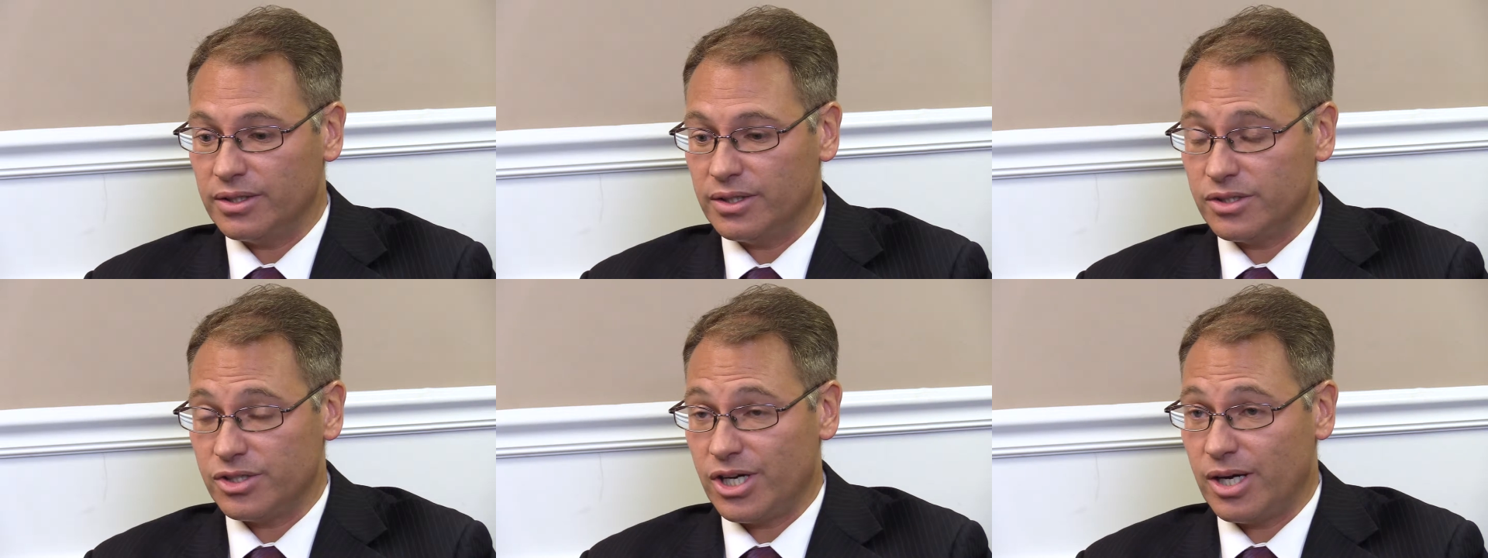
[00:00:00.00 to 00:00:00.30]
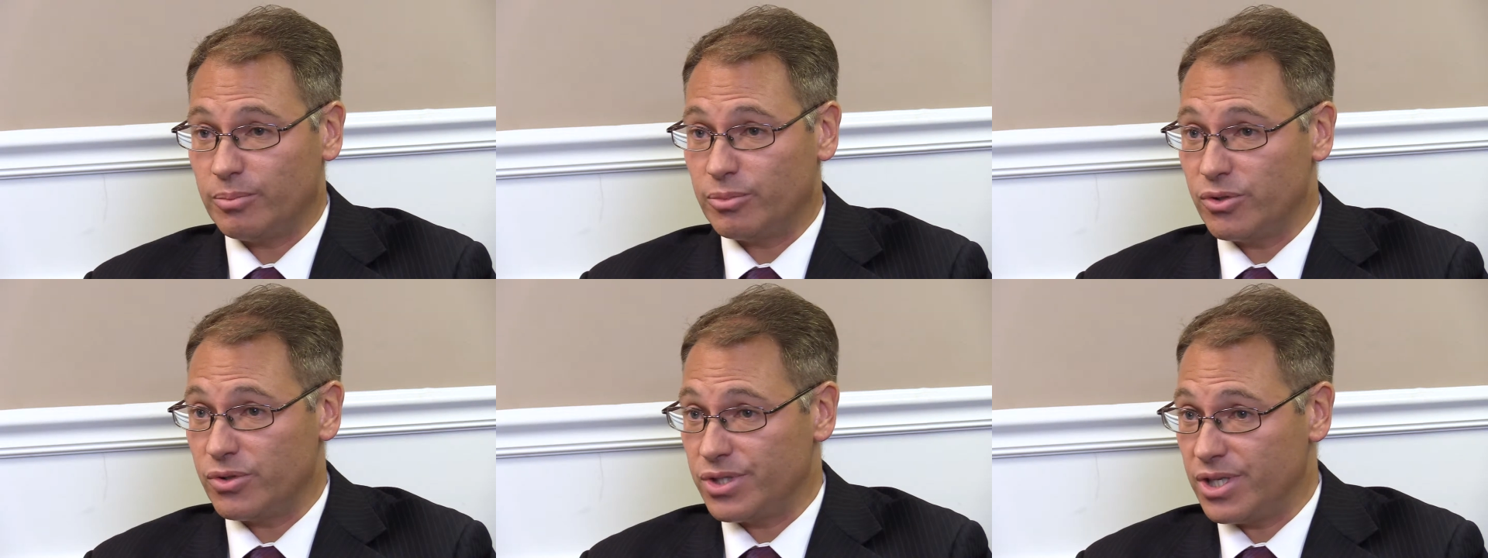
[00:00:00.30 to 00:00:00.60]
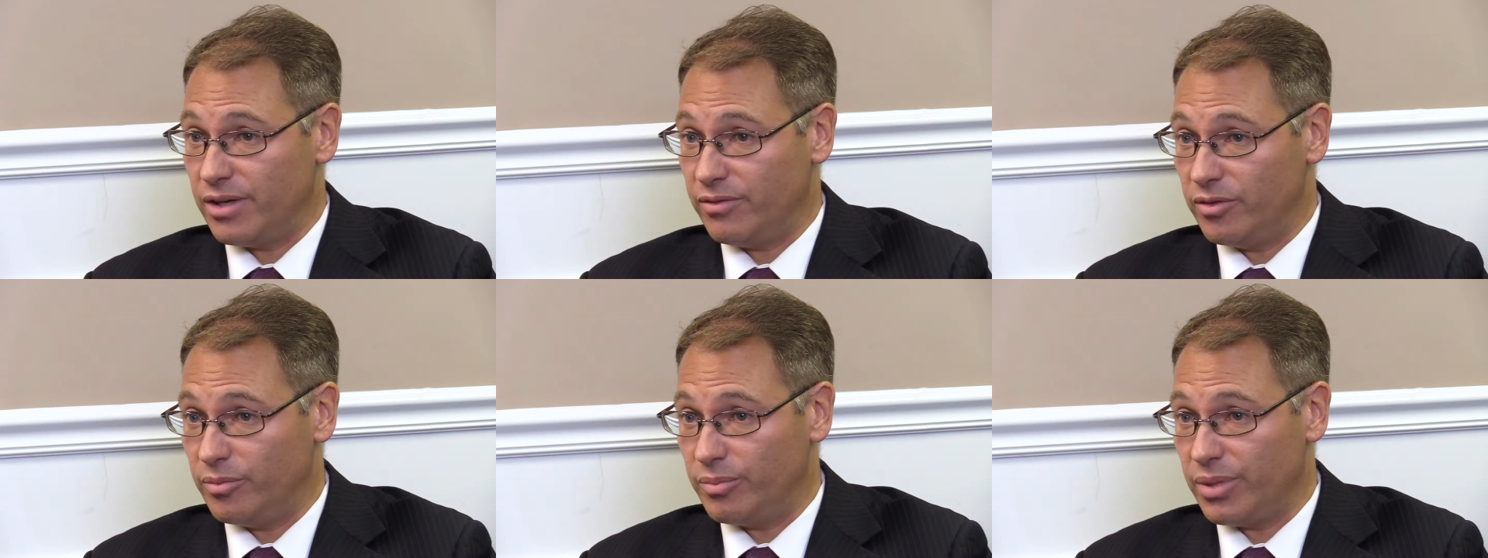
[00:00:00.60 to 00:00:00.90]
the Chapter
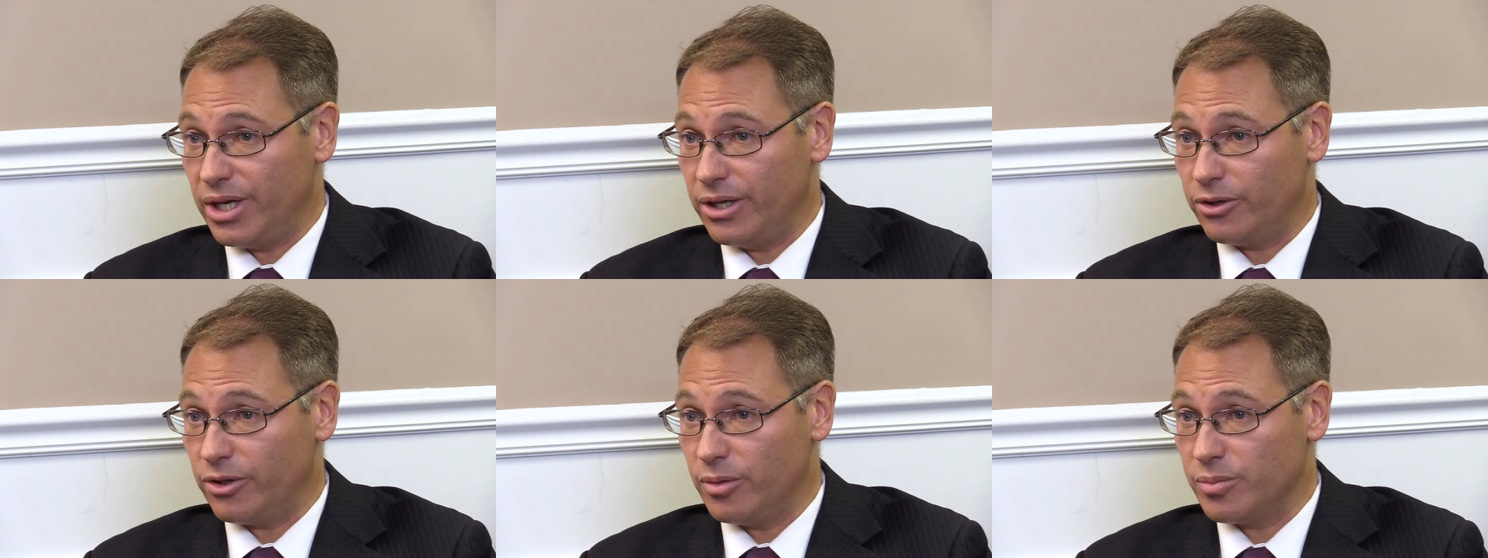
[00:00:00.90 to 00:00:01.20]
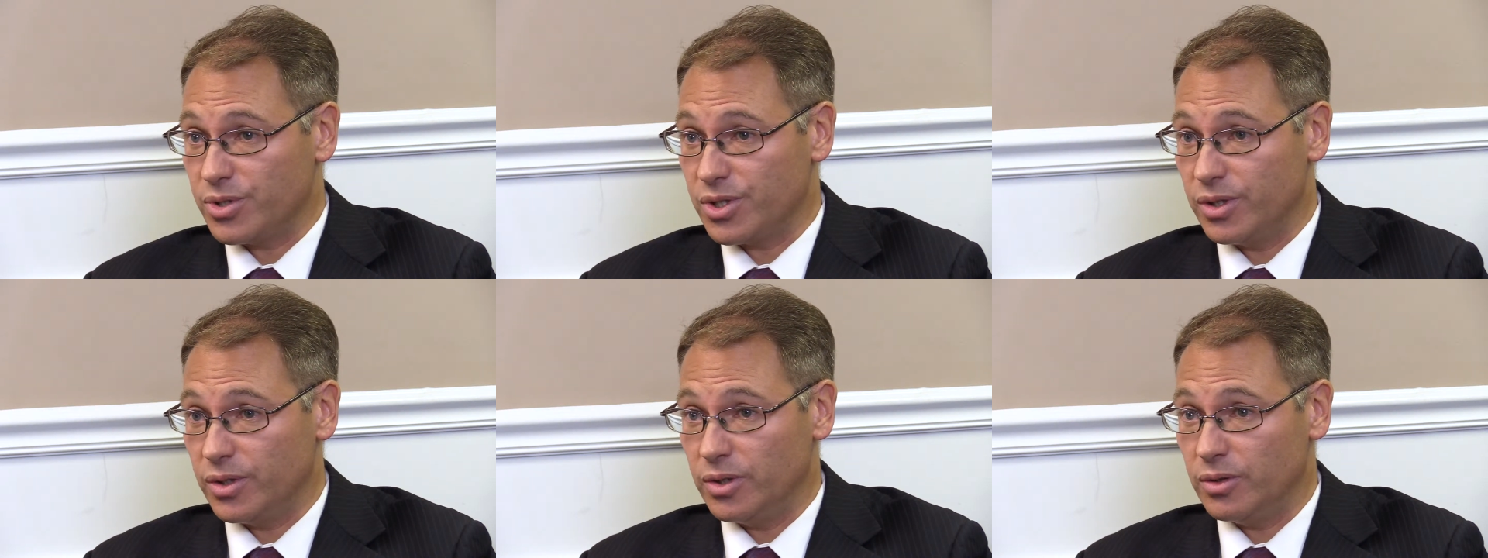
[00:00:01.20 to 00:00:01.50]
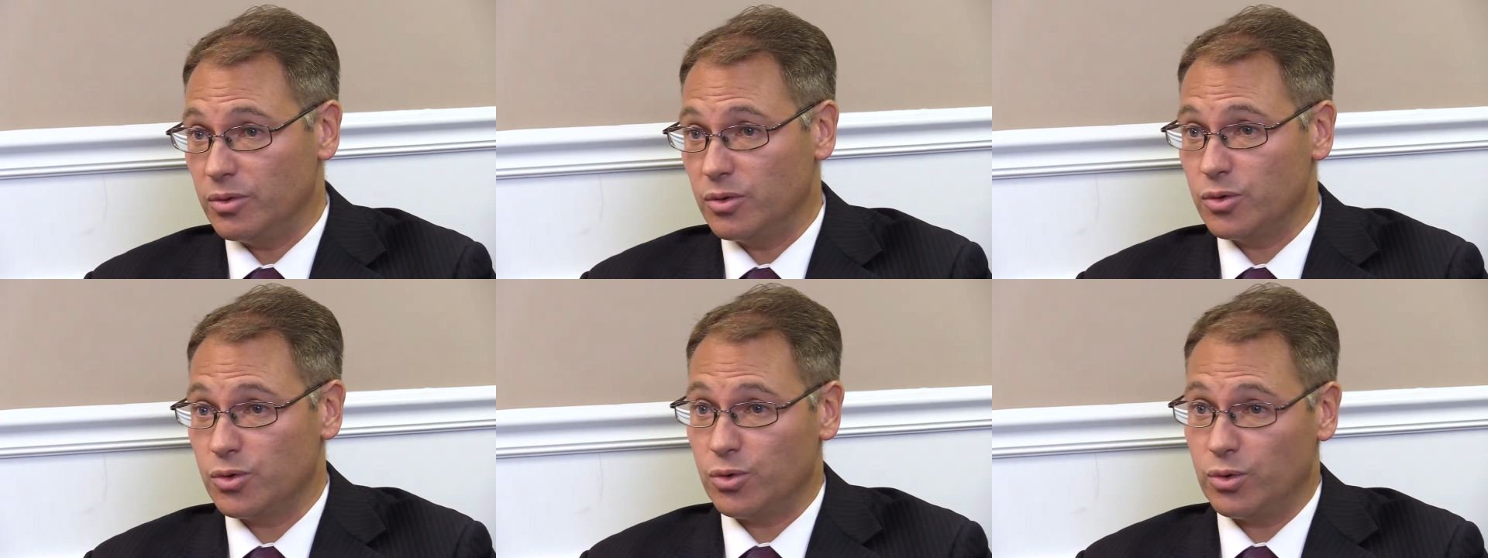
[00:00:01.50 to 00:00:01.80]
7
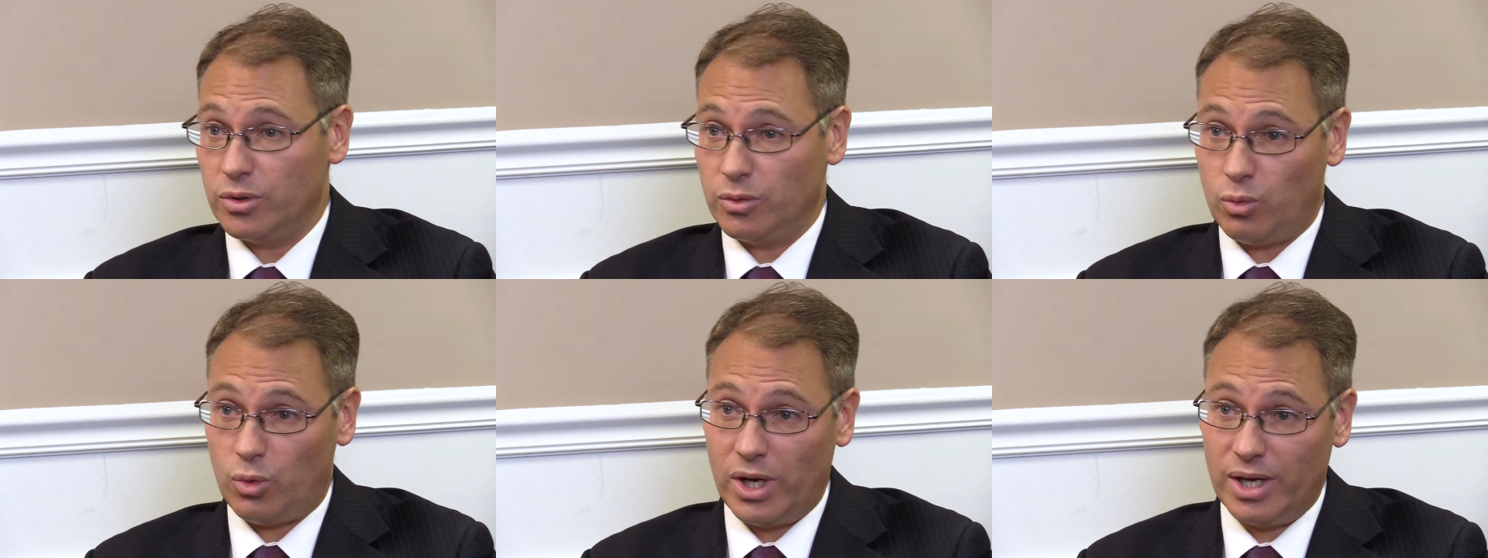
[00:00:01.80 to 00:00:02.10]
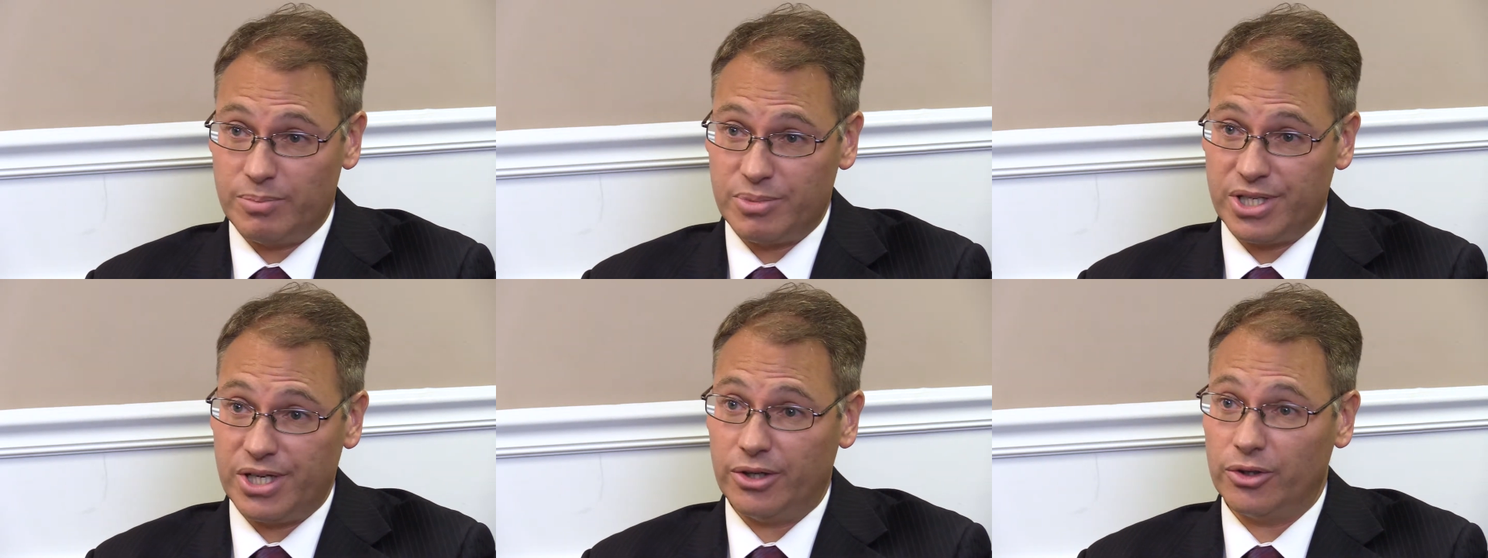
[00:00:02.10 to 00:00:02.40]
bankruptcy sort of wipes